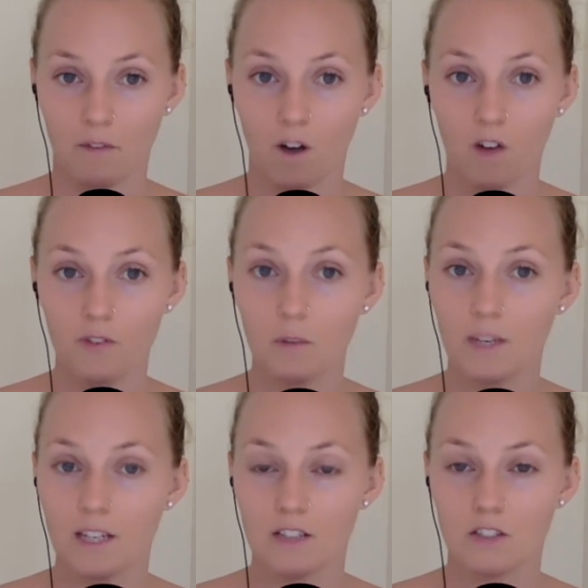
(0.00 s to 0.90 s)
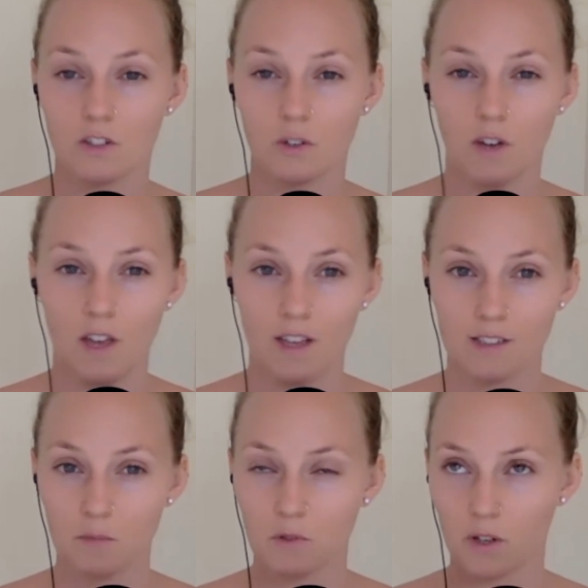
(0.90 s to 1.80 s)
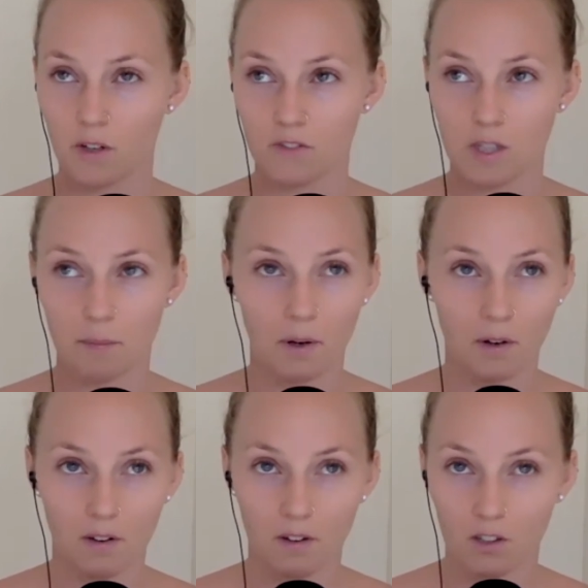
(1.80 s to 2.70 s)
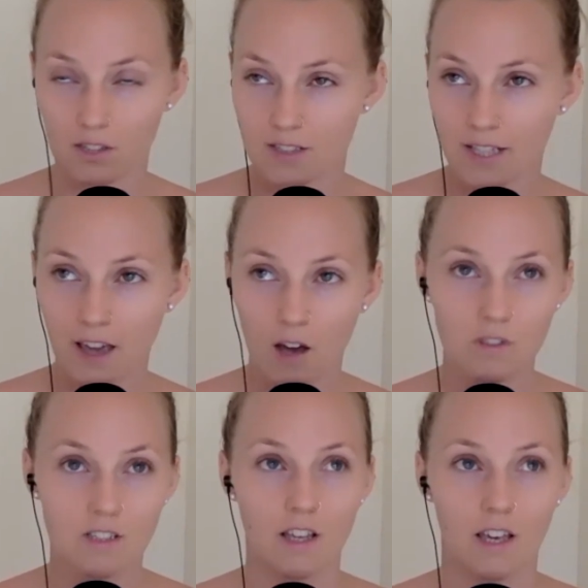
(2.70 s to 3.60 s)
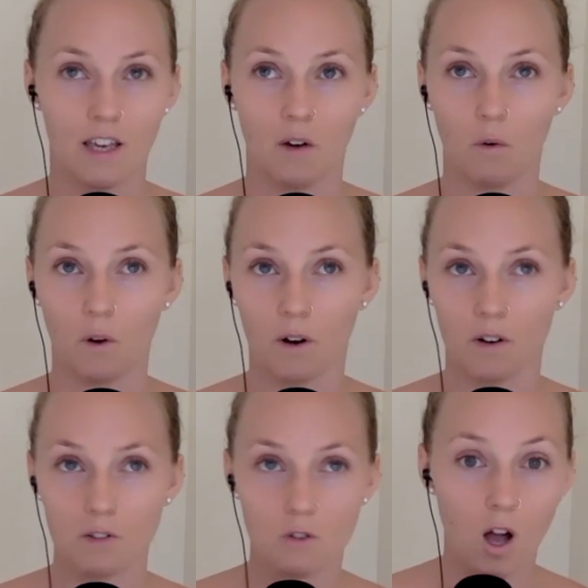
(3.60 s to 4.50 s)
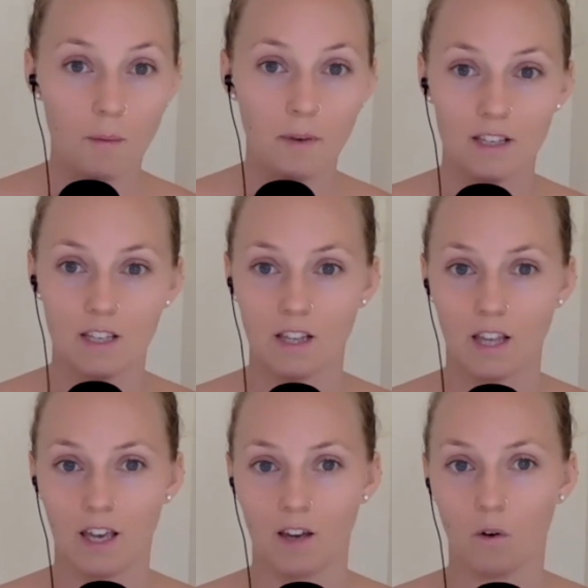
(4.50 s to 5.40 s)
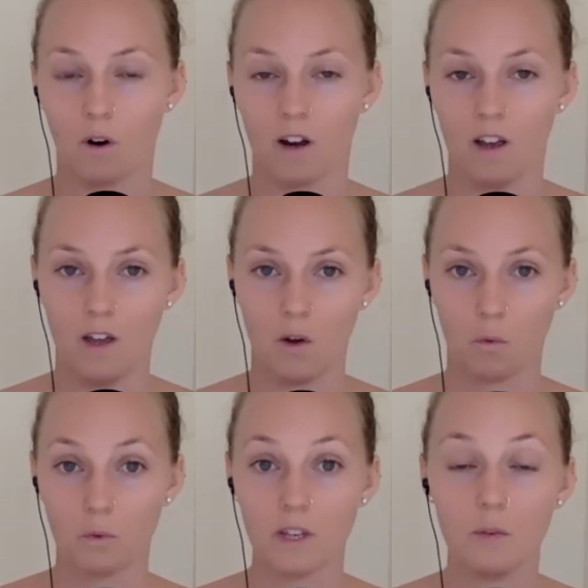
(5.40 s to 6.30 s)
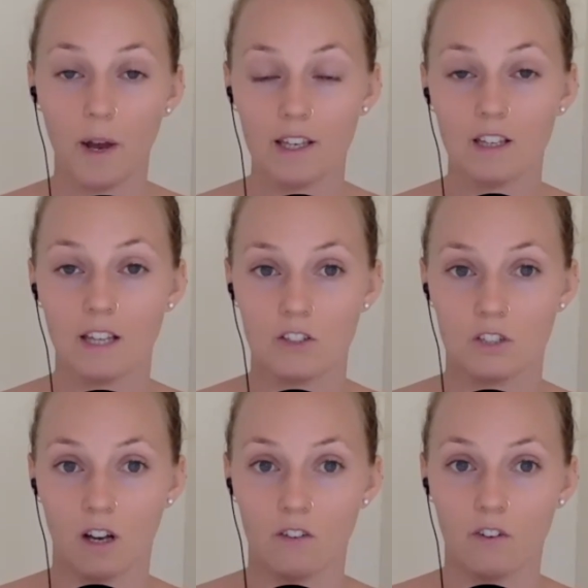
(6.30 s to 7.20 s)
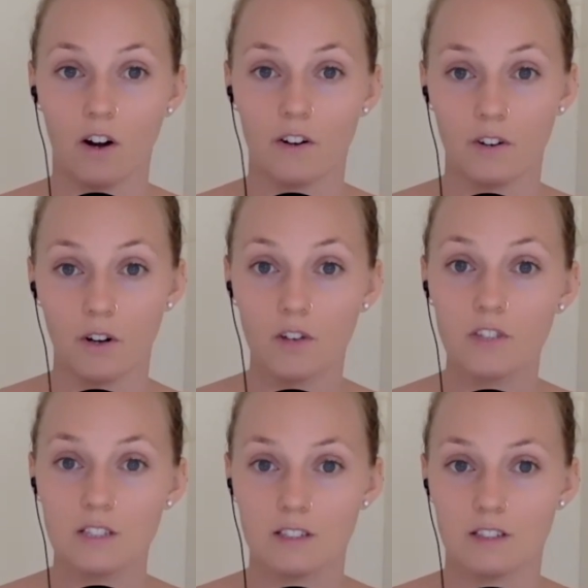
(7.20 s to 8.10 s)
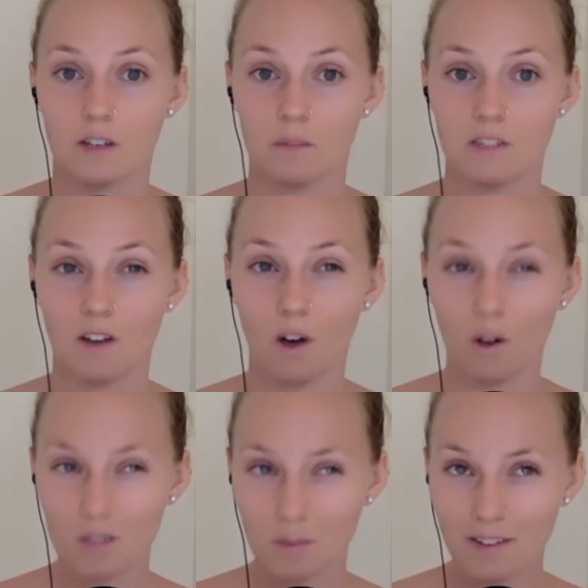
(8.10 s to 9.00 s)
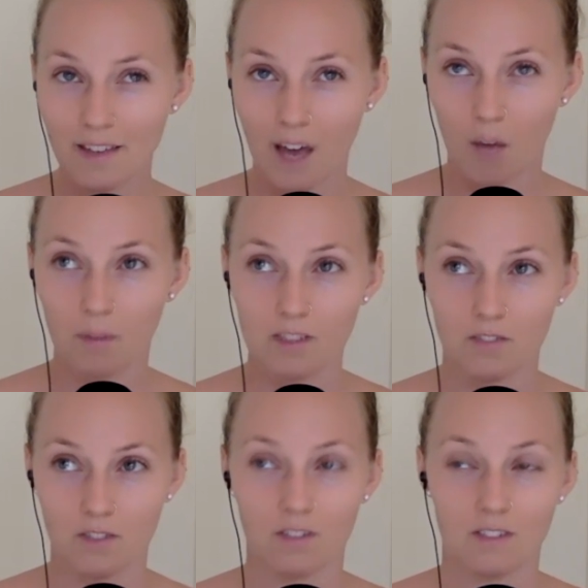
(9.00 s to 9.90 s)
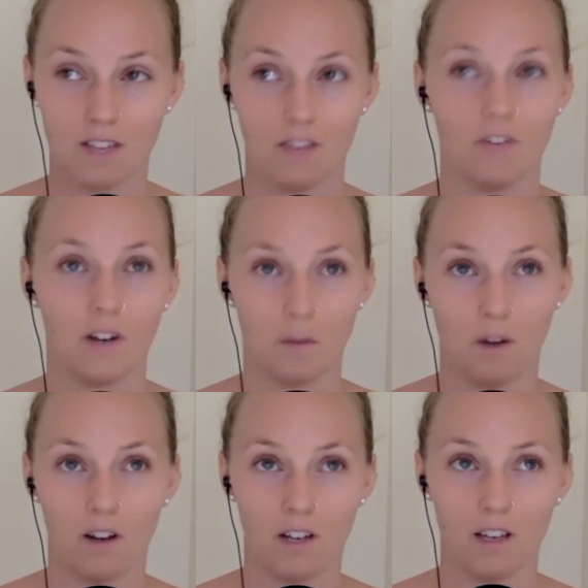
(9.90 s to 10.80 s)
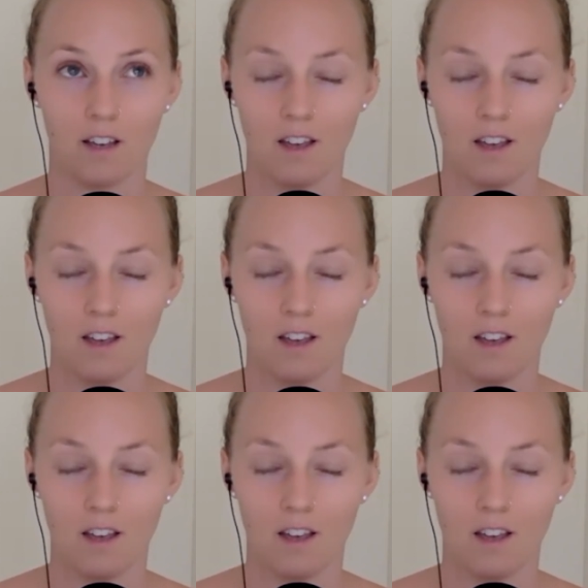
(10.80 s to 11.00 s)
Often we need to do some sort of deeper holistic counseling or trauma healing or re-regulation of our nervous system to ultimately help us feel safe in our body.